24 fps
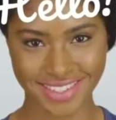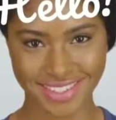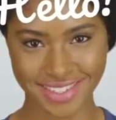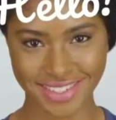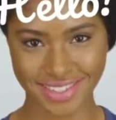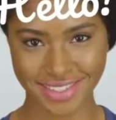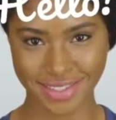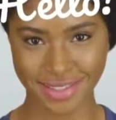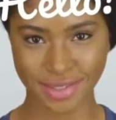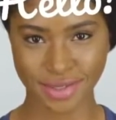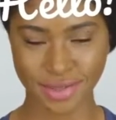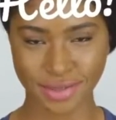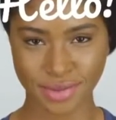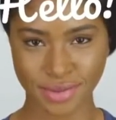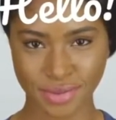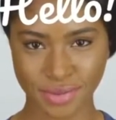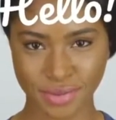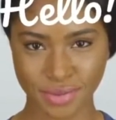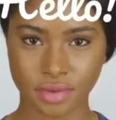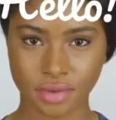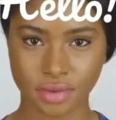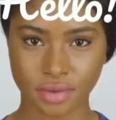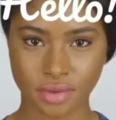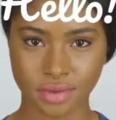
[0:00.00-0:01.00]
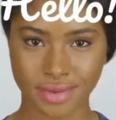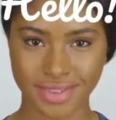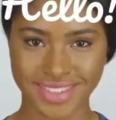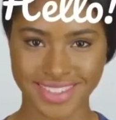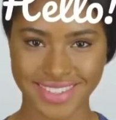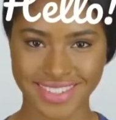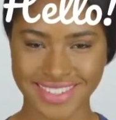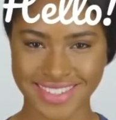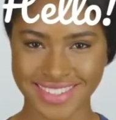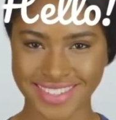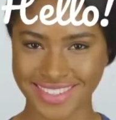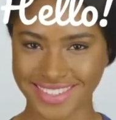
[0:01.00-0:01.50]
We're going to copy
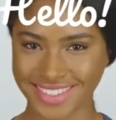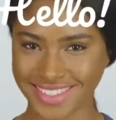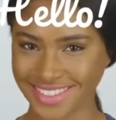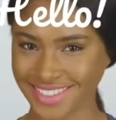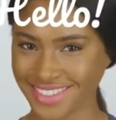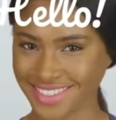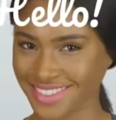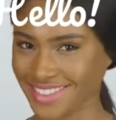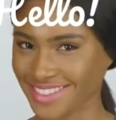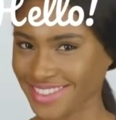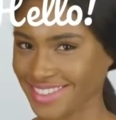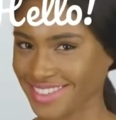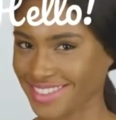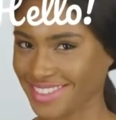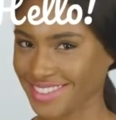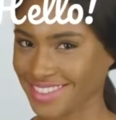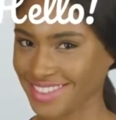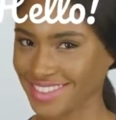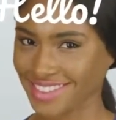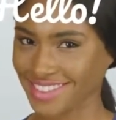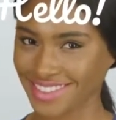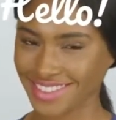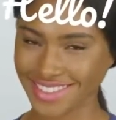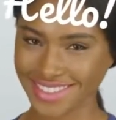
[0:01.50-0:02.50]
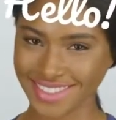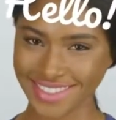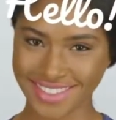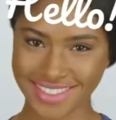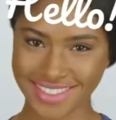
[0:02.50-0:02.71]
our text image.